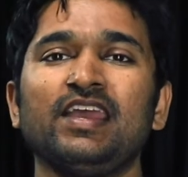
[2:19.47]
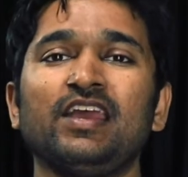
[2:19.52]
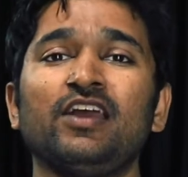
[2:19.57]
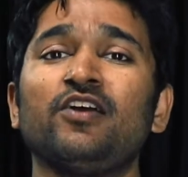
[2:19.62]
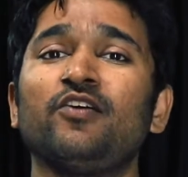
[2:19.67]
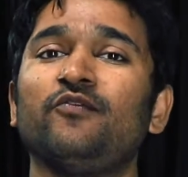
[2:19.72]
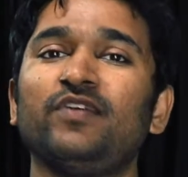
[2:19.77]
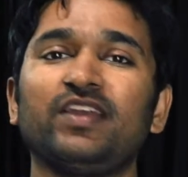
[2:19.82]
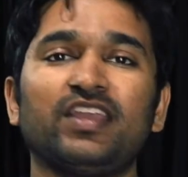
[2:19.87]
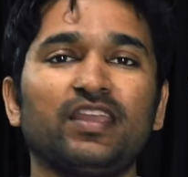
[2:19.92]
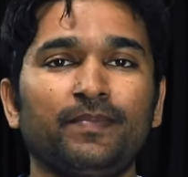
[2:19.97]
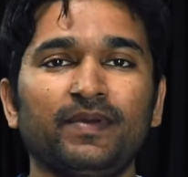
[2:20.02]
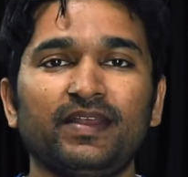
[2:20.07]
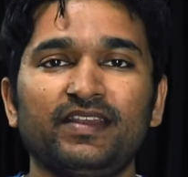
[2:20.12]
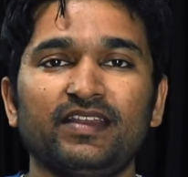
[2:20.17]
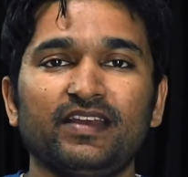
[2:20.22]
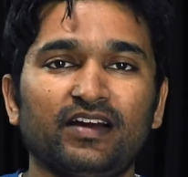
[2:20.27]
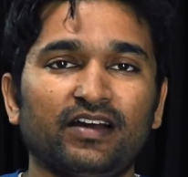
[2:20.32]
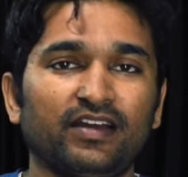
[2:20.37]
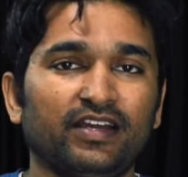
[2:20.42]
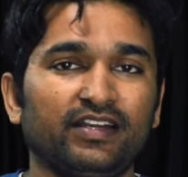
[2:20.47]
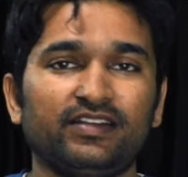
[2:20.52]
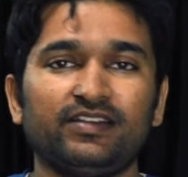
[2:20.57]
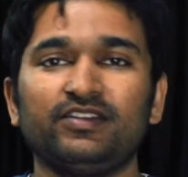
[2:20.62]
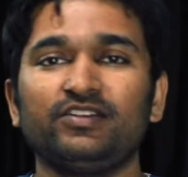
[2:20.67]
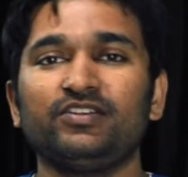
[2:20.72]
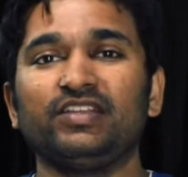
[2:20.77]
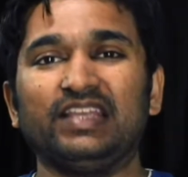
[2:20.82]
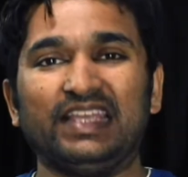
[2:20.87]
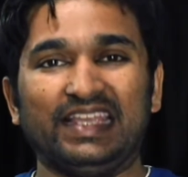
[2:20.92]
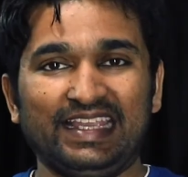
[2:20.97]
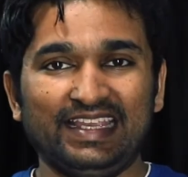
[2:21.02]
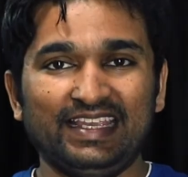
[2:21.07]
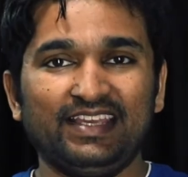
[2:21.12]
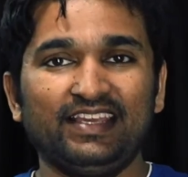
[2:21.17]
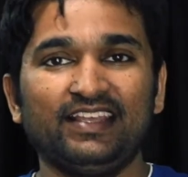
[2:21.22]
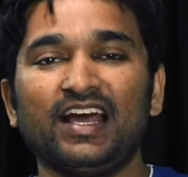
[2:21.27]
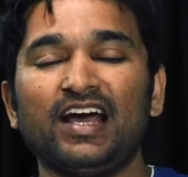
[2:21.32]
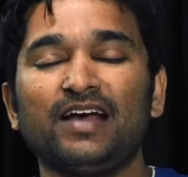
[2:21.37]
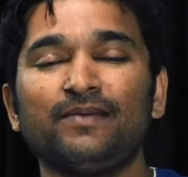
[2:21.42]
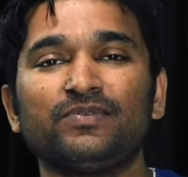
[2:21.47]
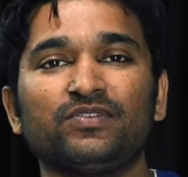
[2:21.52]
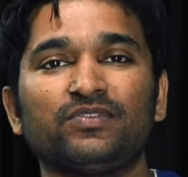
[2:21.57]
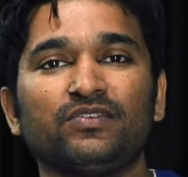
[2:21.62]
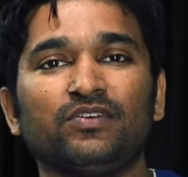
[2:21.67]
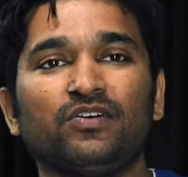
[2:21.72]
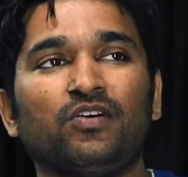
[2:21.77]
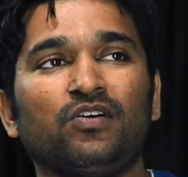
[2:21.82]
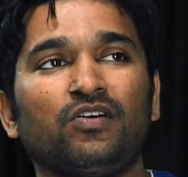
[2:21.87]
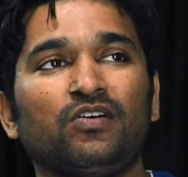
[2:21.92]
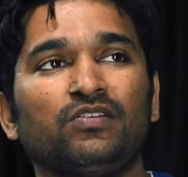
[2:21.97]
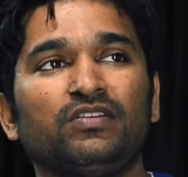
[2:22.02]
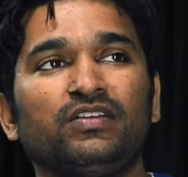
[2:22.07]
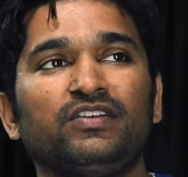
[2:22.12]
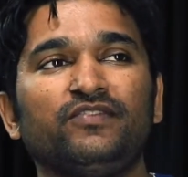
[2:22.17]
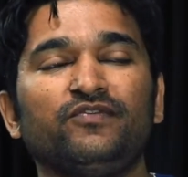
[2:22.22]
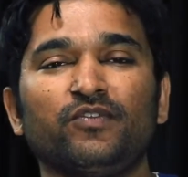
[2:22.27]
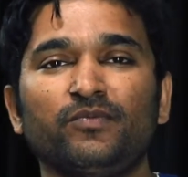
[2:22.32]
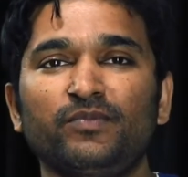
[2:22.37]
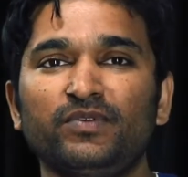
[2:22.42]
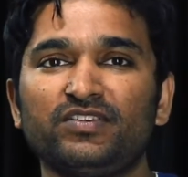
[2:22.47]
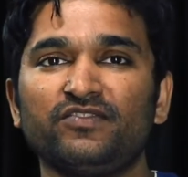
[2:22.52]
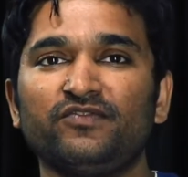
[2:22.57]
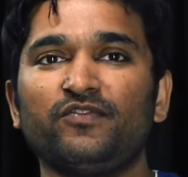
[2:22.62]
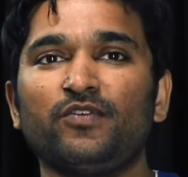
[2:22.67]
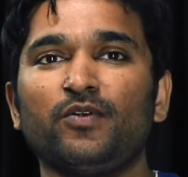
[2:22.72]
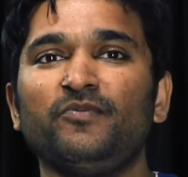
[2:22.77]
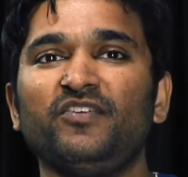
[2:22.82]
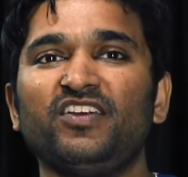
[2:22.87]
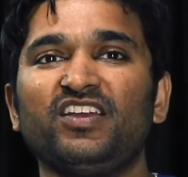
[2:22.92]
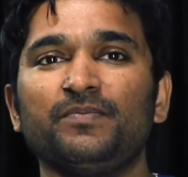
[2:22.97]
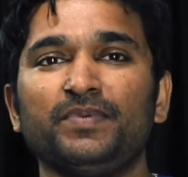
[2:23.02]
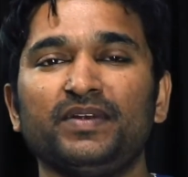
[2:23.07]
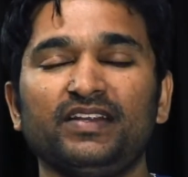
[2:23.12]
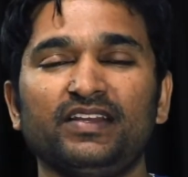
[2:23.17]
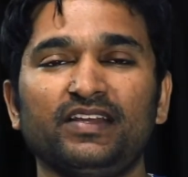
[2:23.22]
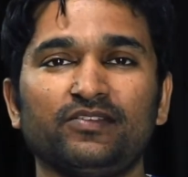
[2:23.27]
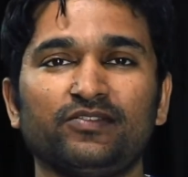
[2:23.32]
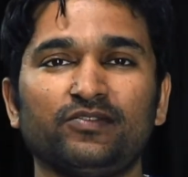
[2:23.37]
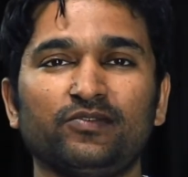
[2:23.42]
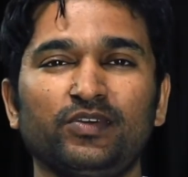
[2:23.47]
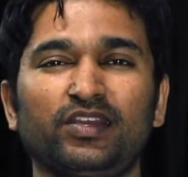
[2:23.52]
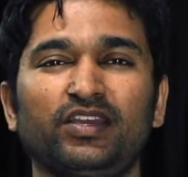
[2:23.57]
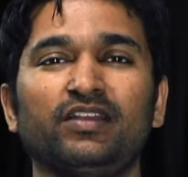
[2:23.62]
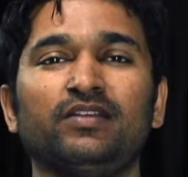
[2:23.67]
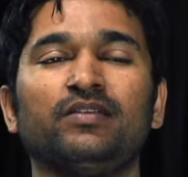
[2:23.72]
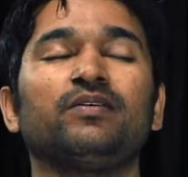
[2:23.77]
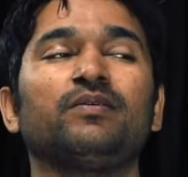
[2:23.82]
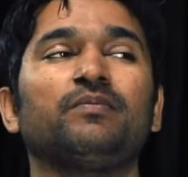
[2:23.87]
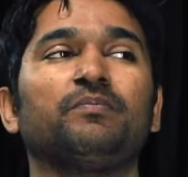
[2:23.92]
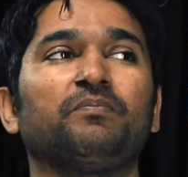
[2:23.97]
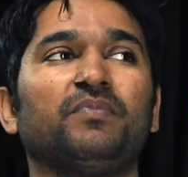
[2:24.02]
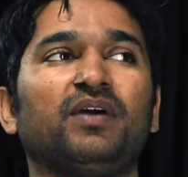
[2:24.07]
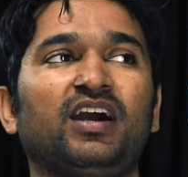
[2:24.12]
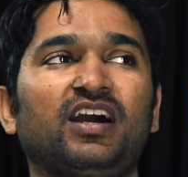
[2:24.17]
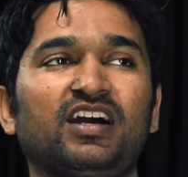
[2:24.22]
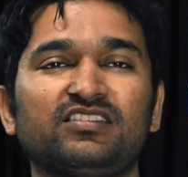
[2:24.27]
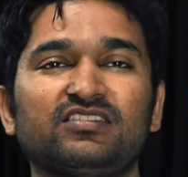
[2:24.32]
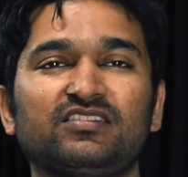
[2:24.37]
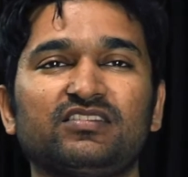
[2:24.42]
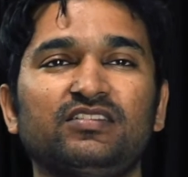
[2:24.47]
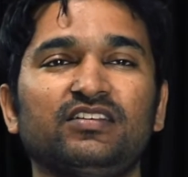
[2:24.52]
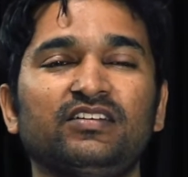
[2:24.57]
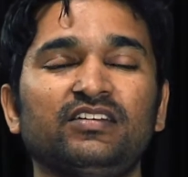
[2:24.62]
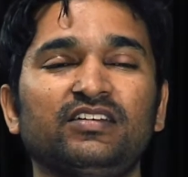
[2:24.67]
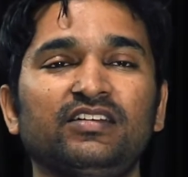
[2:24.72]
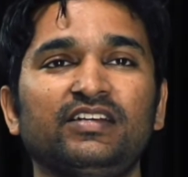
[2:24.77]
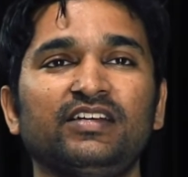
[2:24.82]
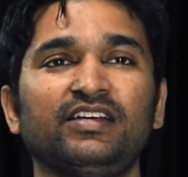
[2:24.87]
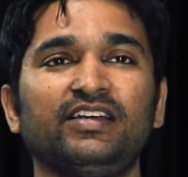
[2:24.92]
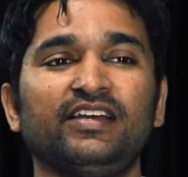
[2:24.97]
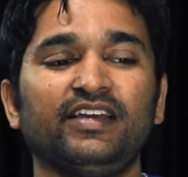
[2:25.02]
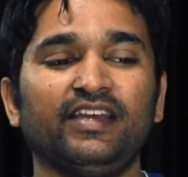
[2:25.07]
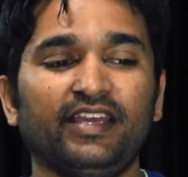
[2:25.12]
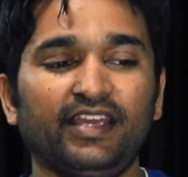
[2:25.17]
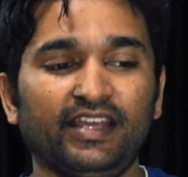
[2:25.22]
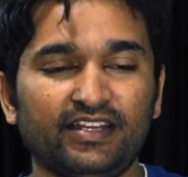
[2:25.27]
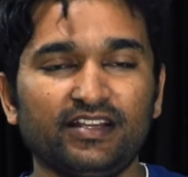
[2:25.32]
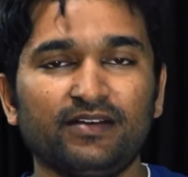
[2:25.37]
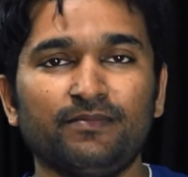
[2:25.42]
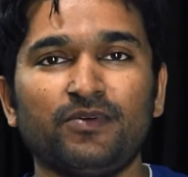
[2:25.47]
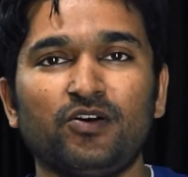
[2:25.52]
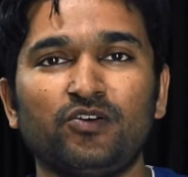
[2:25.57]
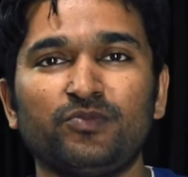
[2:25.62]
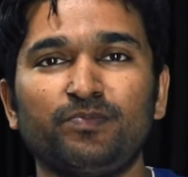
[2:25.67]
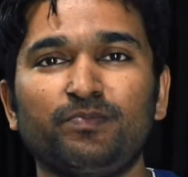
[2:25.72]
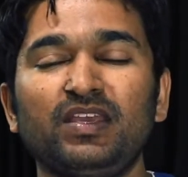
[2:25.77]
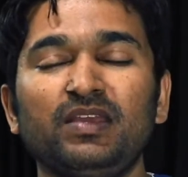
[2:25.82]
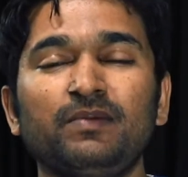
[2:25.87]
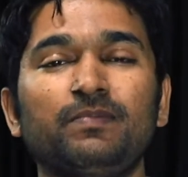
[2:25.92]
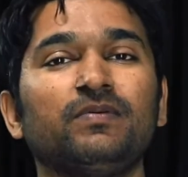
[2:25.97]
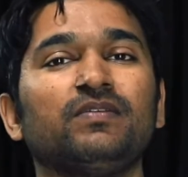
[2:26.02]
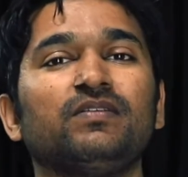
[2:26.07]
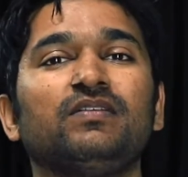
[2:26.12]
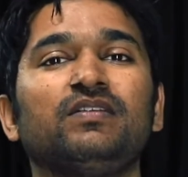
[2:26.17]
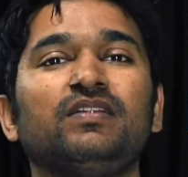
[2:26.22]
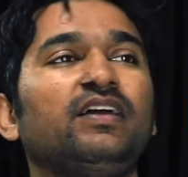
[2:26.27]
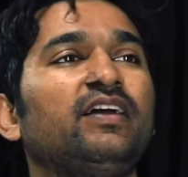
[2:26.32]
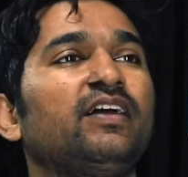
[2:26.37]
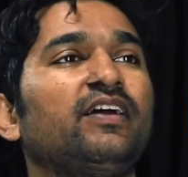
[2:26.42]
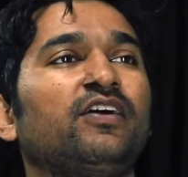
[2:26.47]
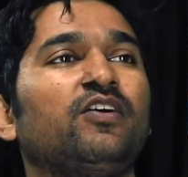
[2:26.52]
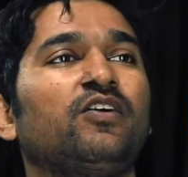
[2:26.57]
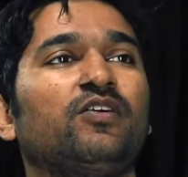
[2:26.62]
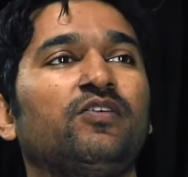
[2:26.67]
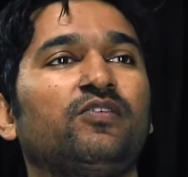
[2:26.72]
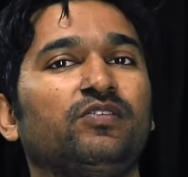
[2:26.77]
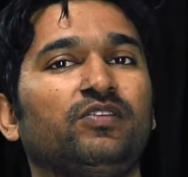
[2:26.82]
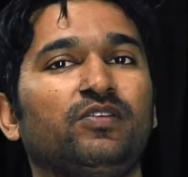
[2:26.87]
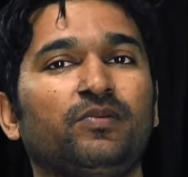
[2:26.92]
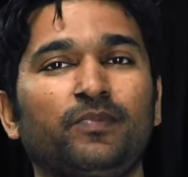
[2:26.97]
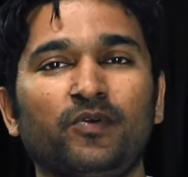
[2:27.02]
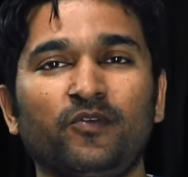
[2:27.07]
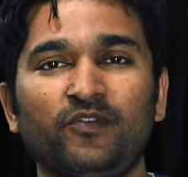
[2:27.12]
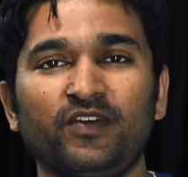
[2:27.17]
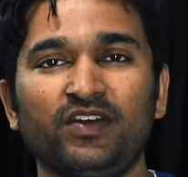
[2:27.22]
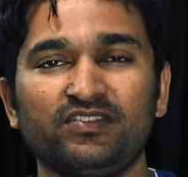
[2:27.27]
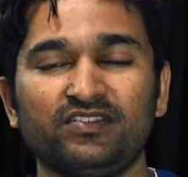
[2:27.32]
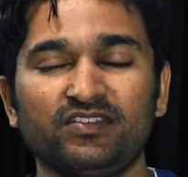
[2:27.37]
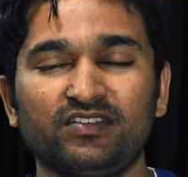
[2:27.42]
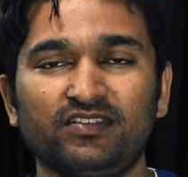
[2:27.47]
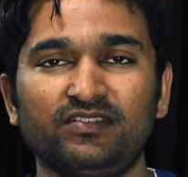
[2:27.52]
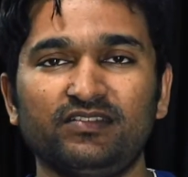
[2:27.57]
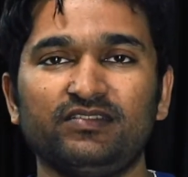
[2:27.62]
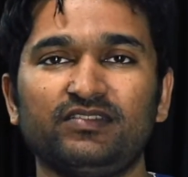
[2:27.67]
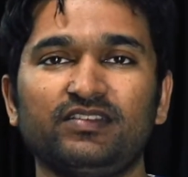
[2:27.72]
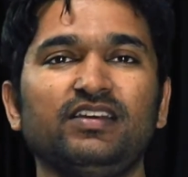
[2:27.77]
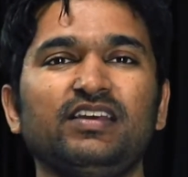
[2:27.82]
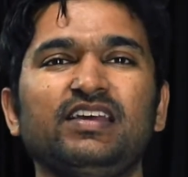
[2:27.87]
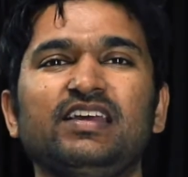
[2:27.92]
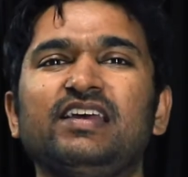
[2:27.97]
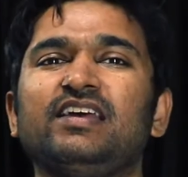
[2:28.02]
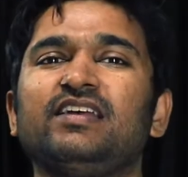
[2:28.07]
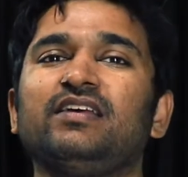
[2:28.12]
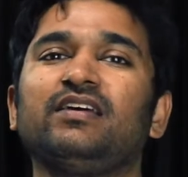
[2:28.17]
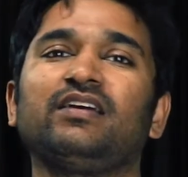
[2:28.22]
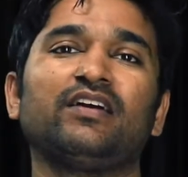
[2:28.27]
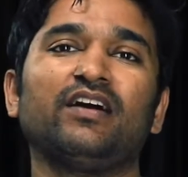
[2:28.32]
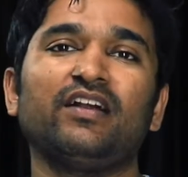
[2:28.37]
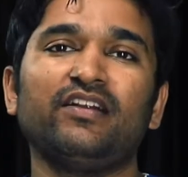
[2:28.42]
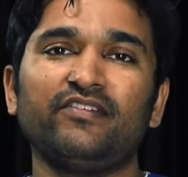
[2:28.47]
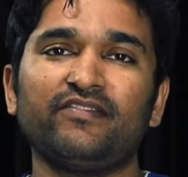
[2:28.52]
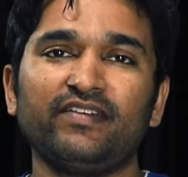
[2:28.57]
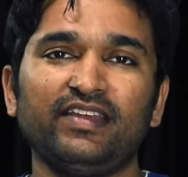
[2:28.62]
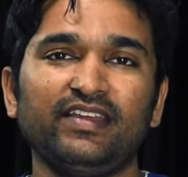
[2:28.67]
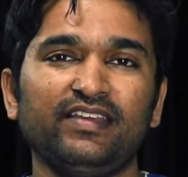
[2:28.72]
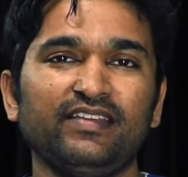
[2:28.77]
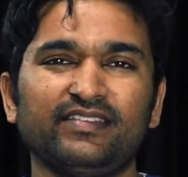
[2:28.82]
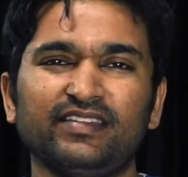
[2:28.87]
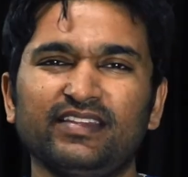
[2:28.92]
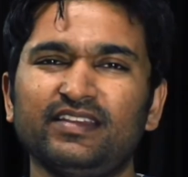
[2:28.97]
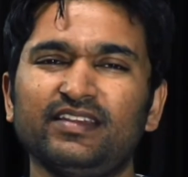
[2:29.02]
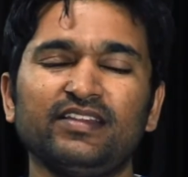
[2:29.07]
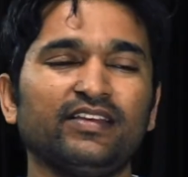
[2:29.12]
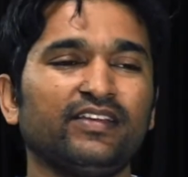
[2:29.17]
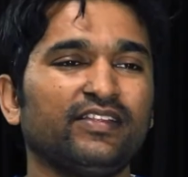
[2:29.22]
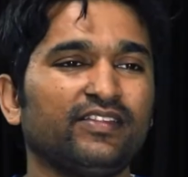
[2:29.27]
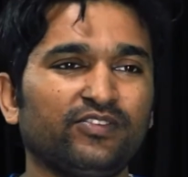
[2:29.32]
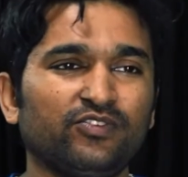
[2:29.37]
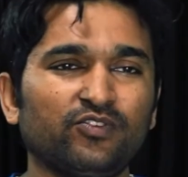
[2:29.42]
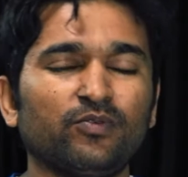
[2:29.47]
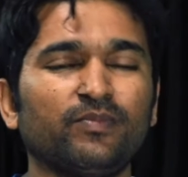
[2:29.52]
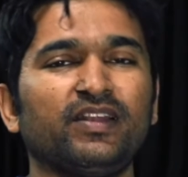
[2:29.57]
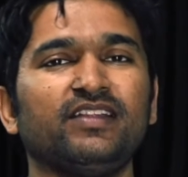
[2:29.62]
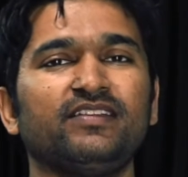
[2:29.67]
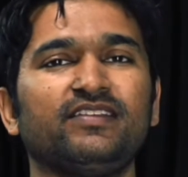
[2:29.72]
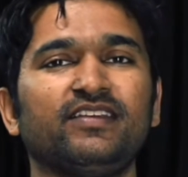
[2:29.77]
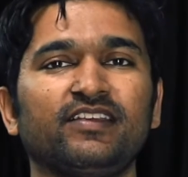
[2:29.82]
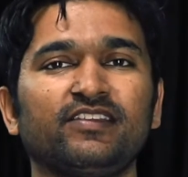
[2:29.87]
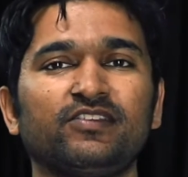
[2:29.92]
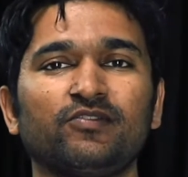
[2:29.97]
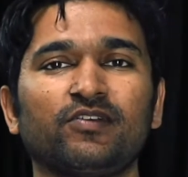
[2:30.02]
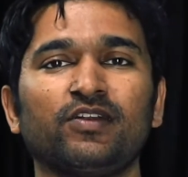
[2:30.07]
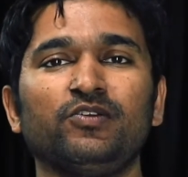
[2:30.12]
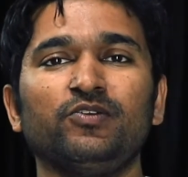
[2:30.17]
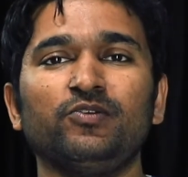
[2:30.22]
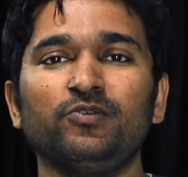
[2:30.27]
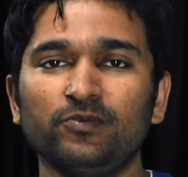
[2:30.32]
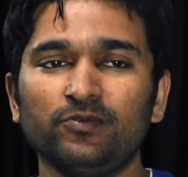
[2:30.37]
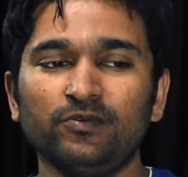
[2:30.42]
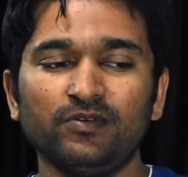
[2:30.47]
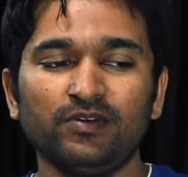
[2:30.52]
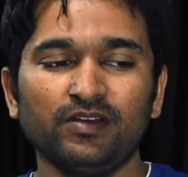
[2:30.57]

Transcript: Wikipedia, it grabs all the information from Wikipedia, so you can ask it about people, the professions, countries, and so many things you can do,